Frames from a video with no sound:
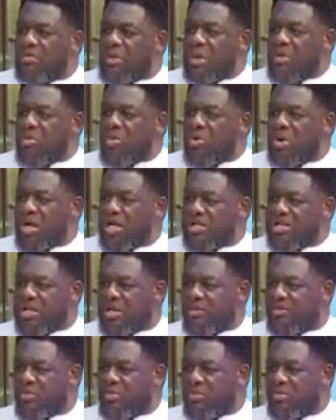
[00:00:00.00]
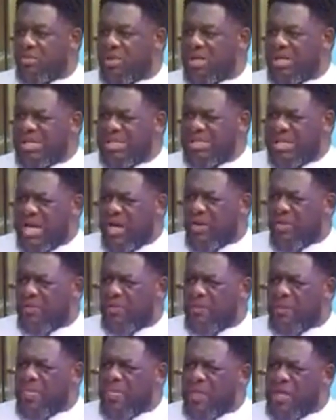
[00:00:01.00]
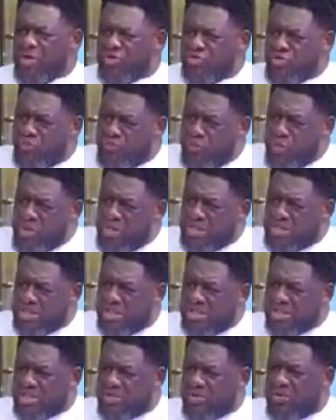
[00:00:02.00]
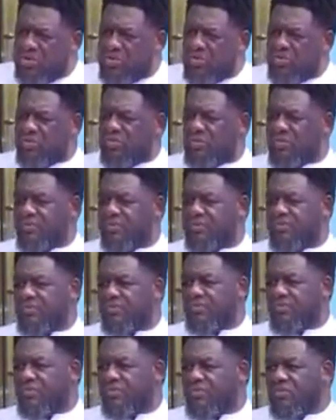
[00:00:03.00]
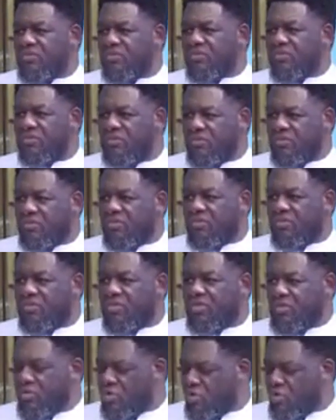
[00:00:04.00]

Mem on Casabio. Now, you drew police station on.